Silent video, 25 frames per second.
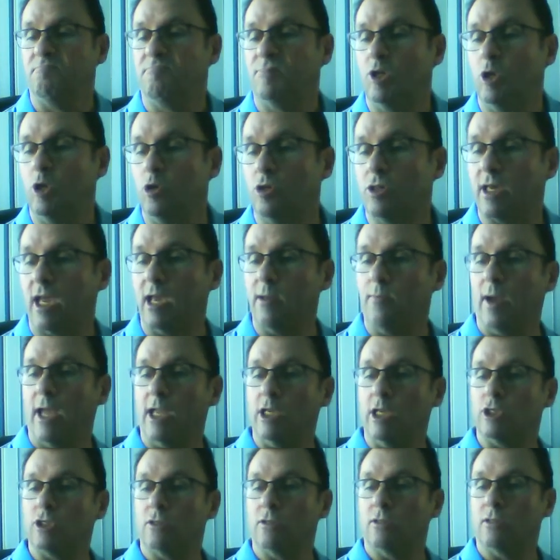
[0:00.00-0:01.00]
two state
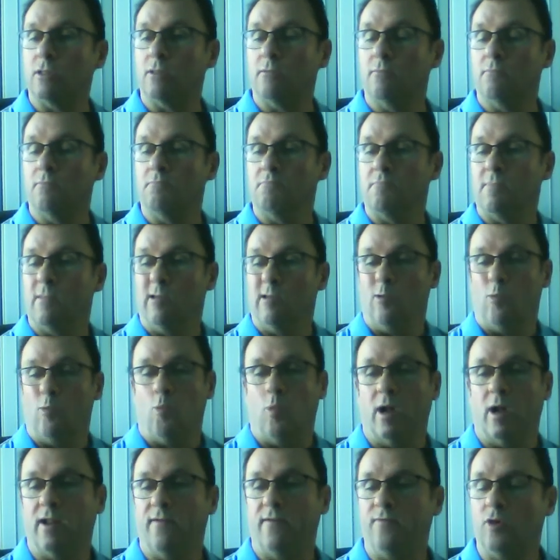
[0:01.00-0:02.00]
pensions,
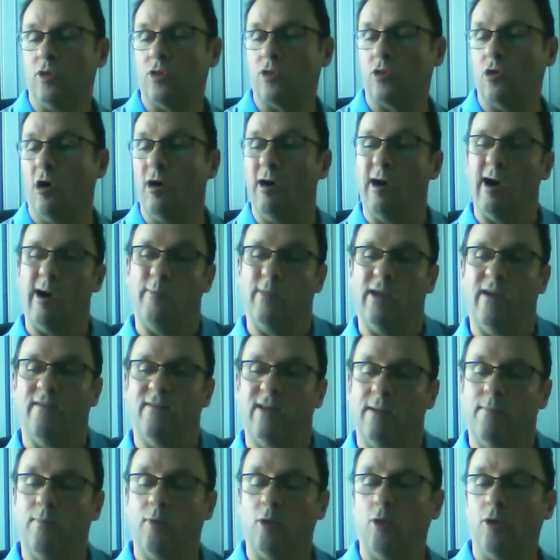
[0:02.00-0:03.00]
one of you's got a bit of
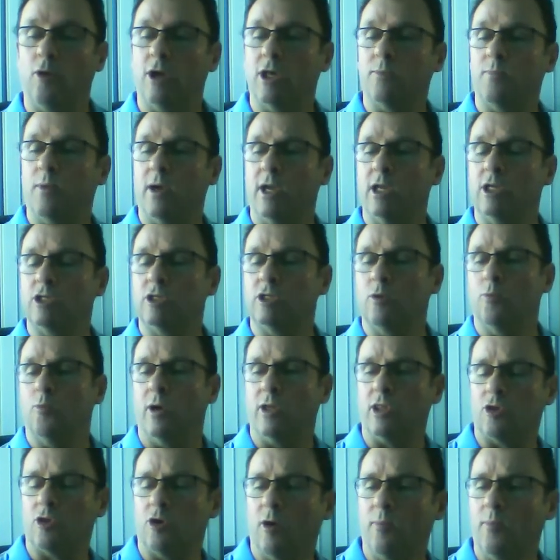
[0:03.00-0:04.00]
an employer's pension,
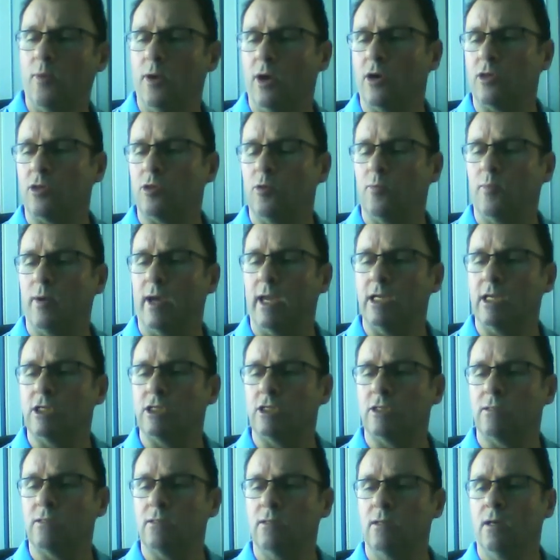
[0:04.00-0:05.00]
one's got a personal
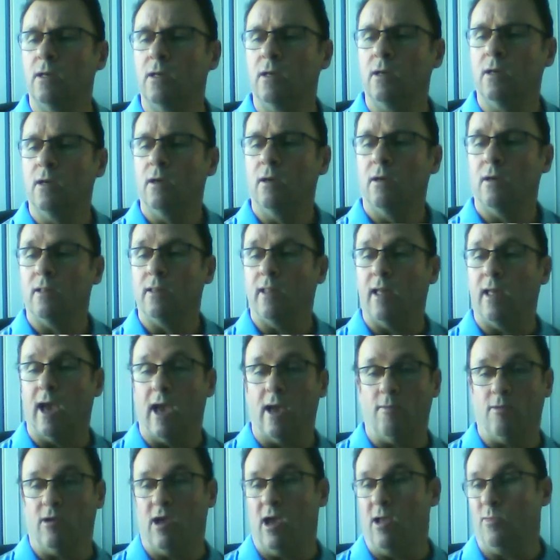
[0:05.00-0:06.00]
pension,
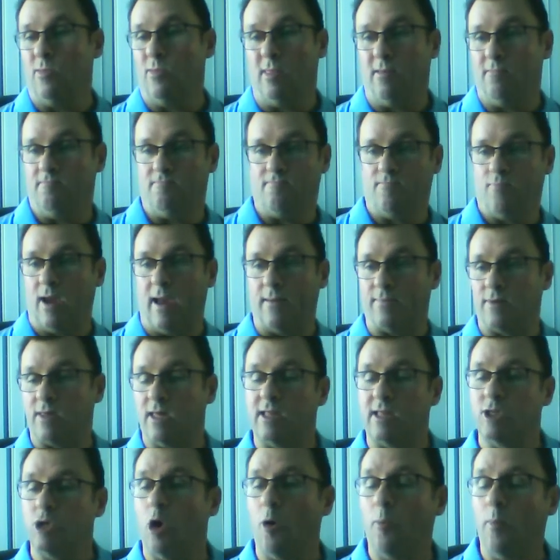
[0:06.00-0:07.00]
and perhaps
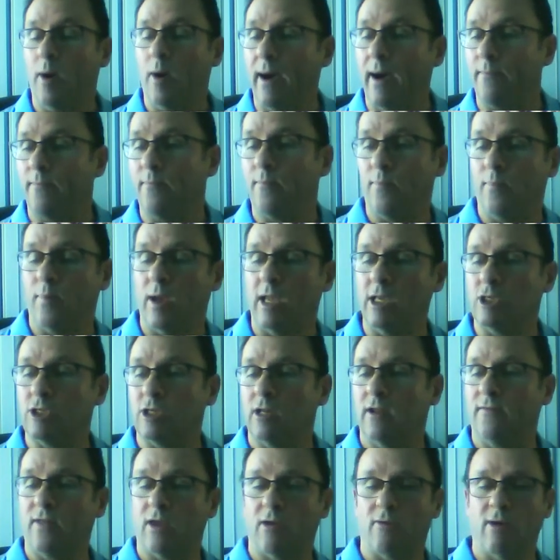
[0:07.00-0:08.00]
a top-up
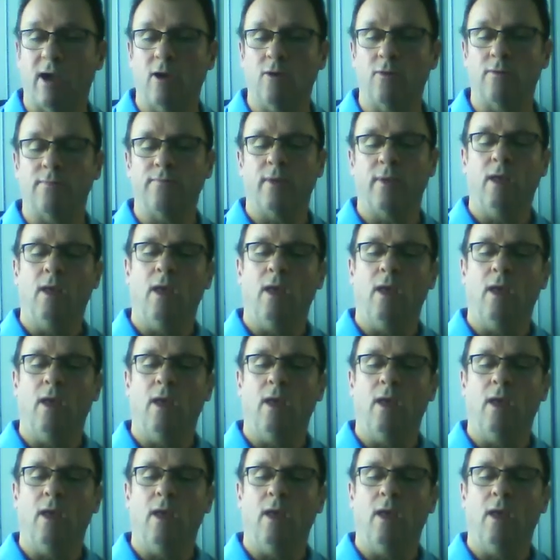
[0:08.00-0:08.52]
pension of their own.